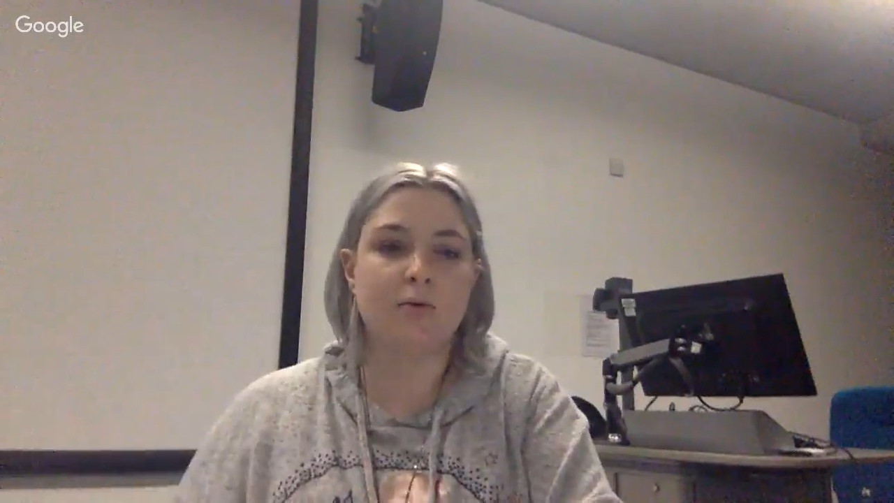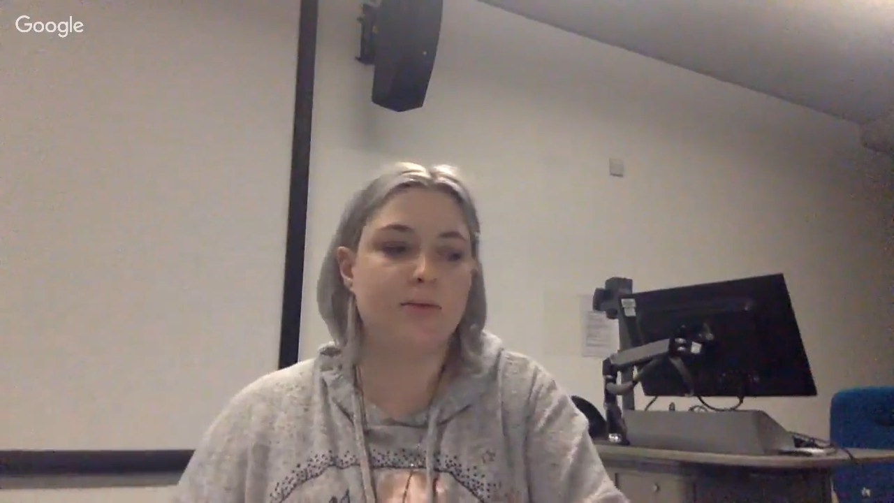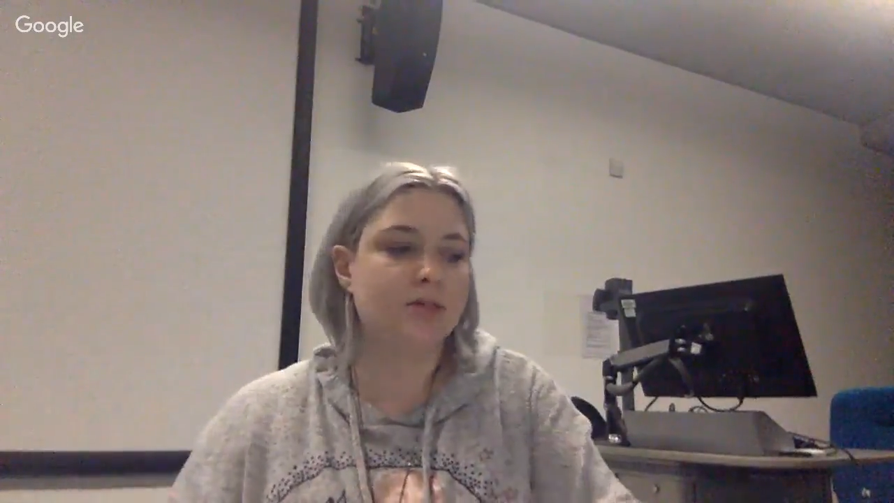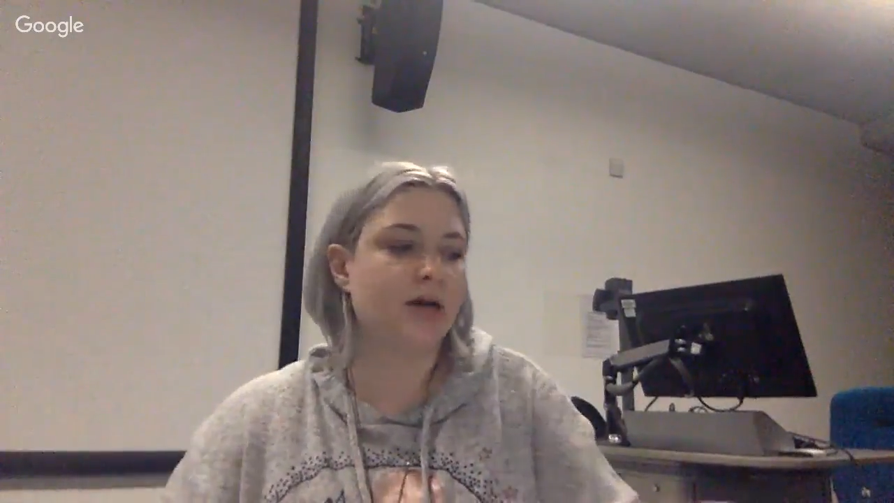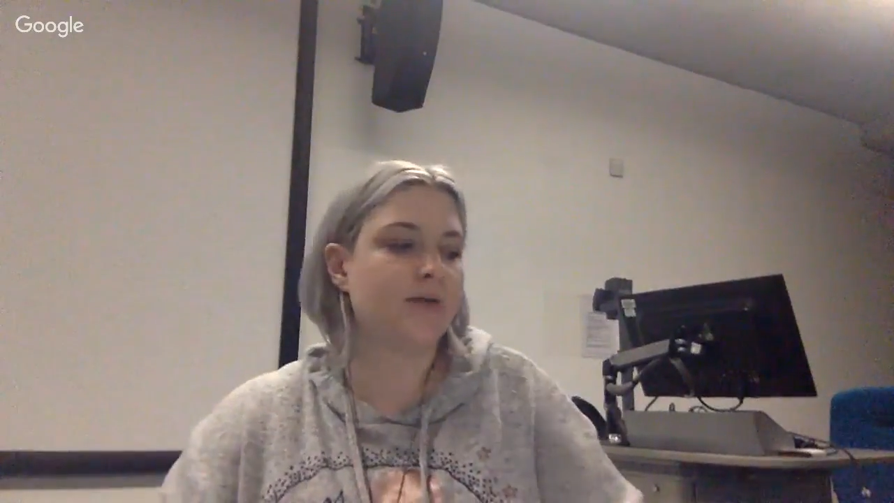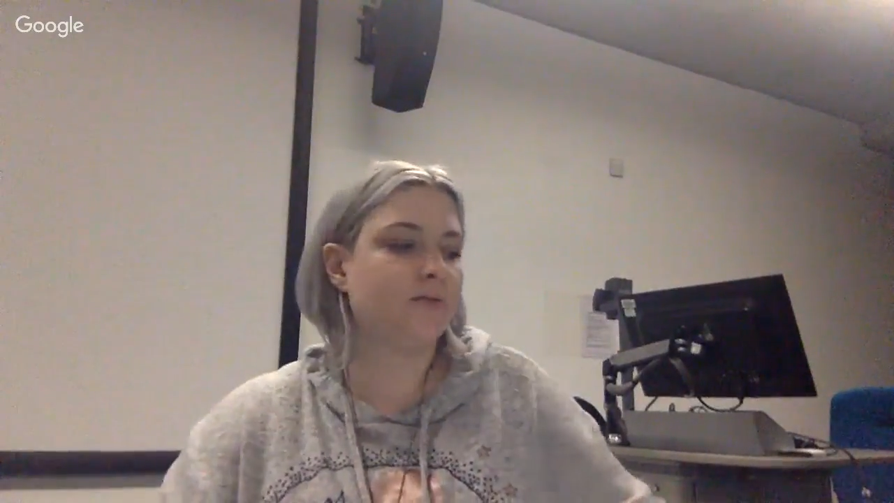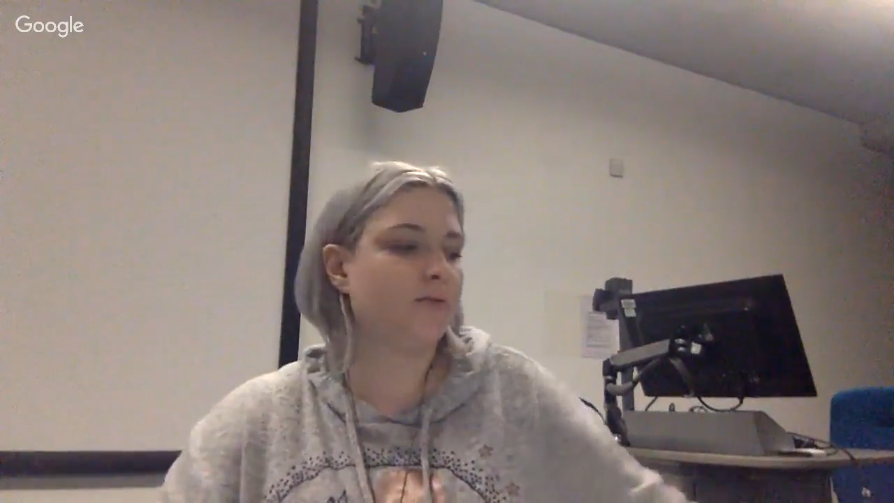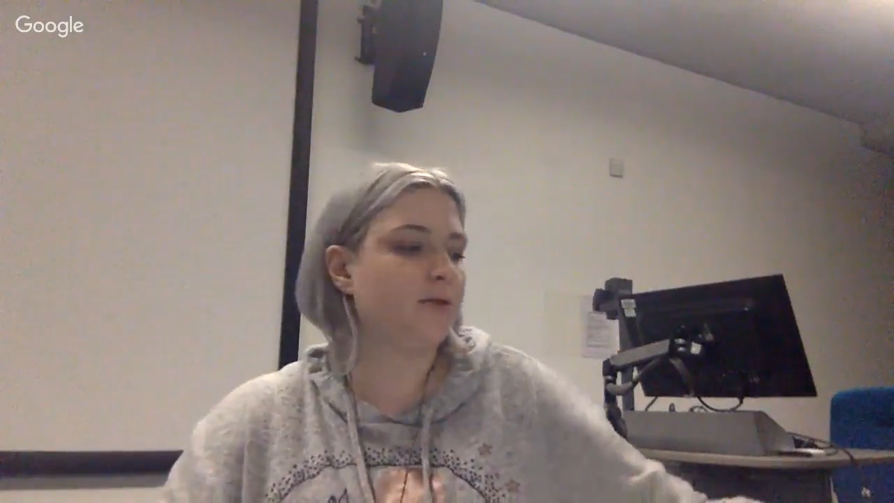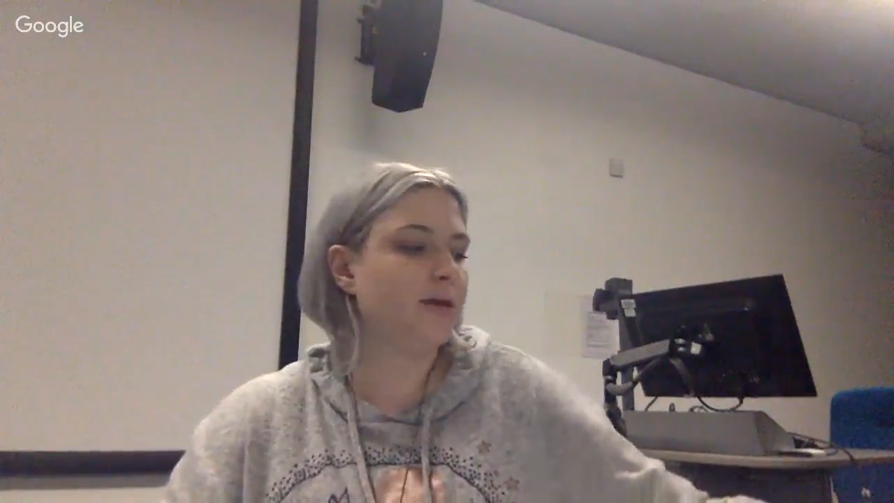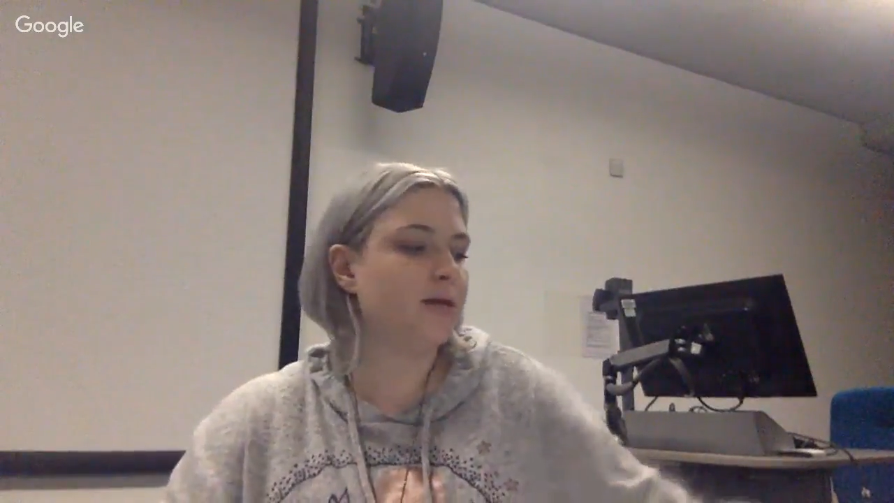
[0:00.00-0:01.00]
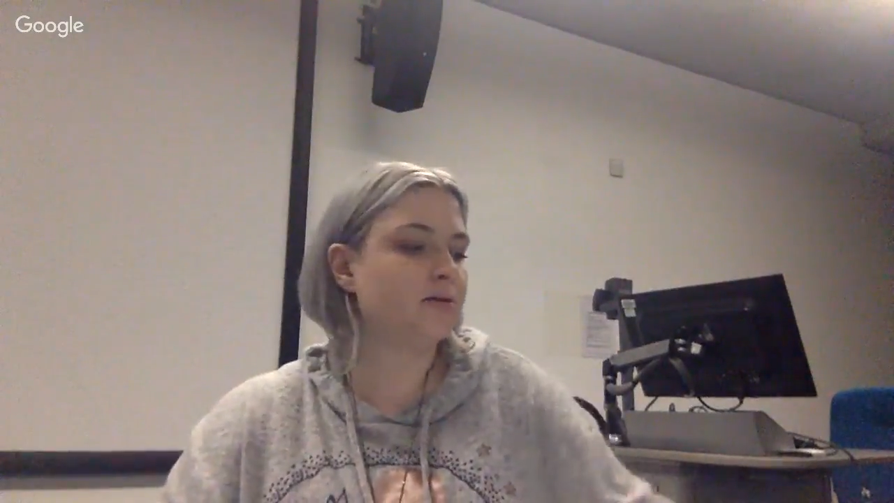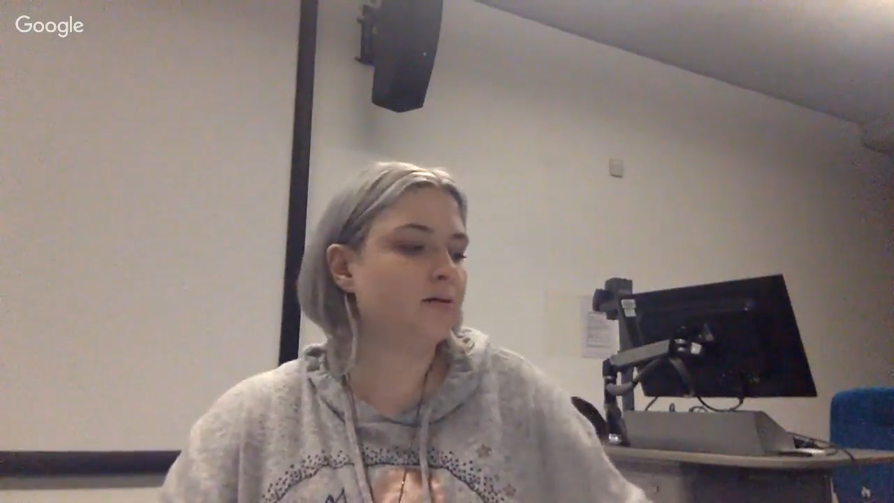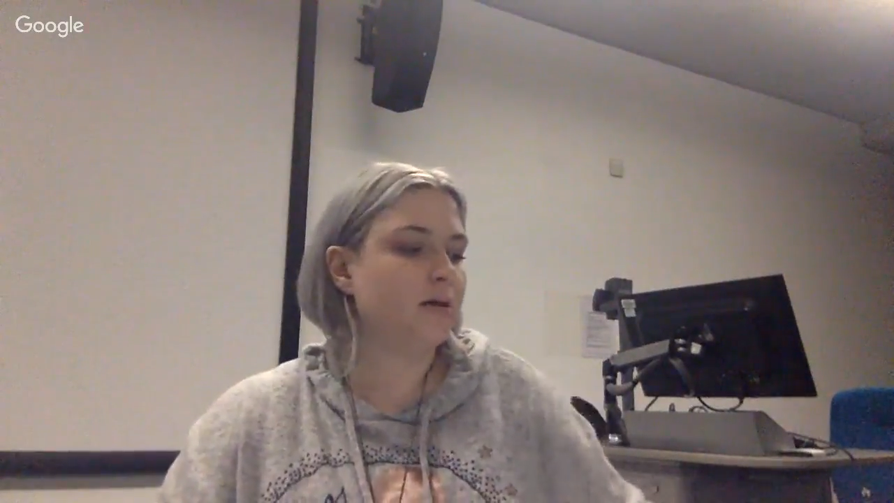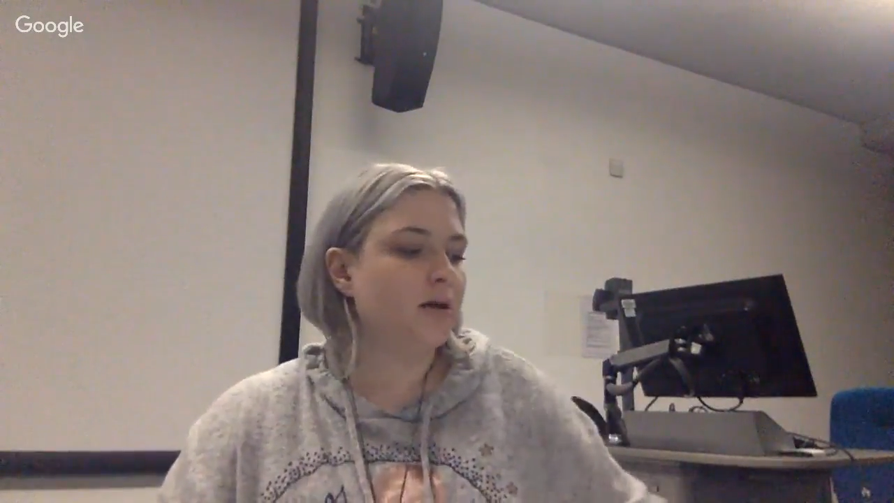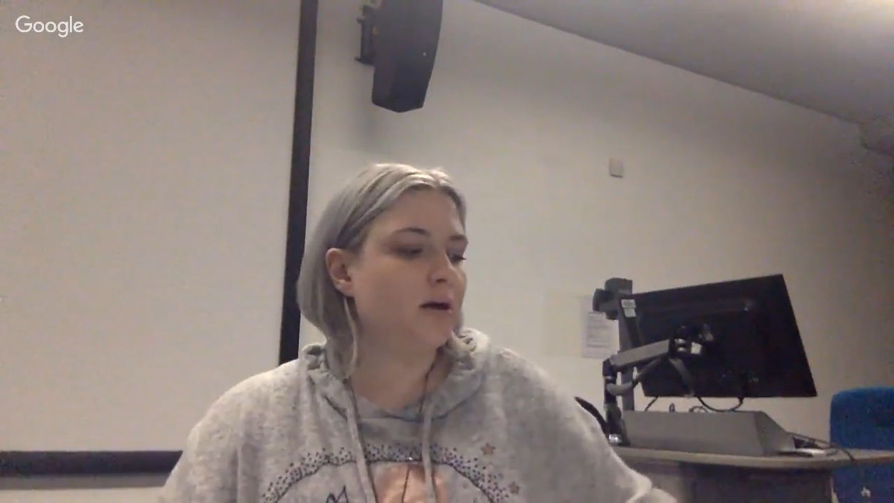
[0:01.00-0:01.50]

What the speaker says: and we'll be chatting through this.